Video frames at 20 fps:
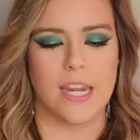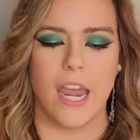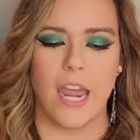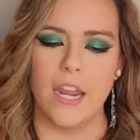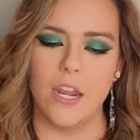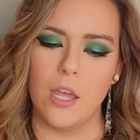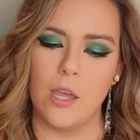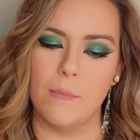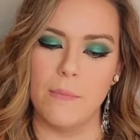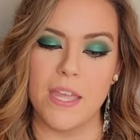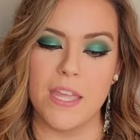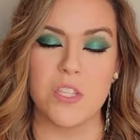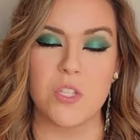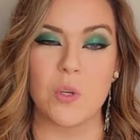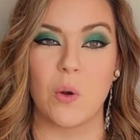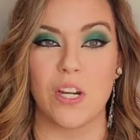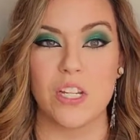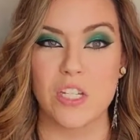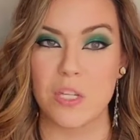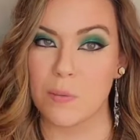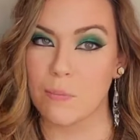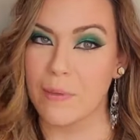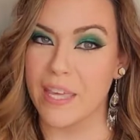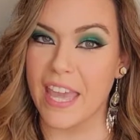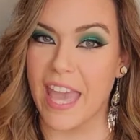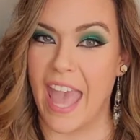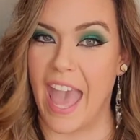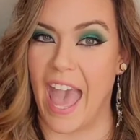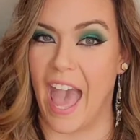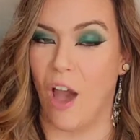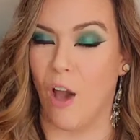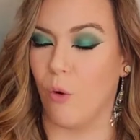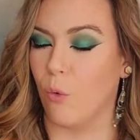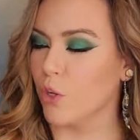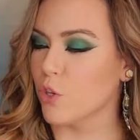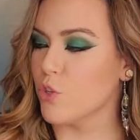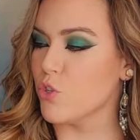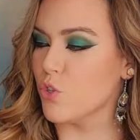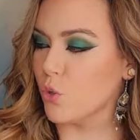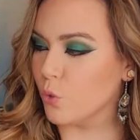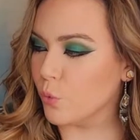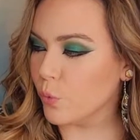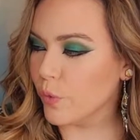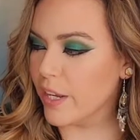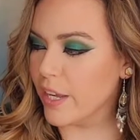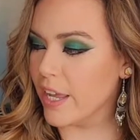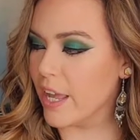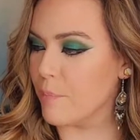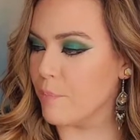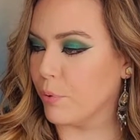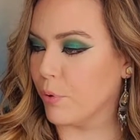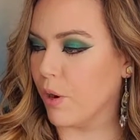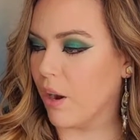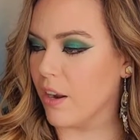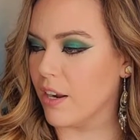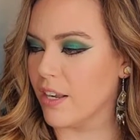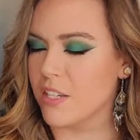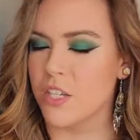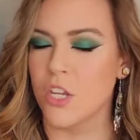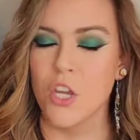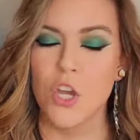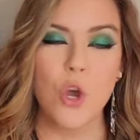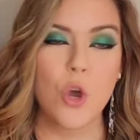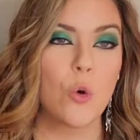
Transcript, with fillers: item is going to be our jewelry product.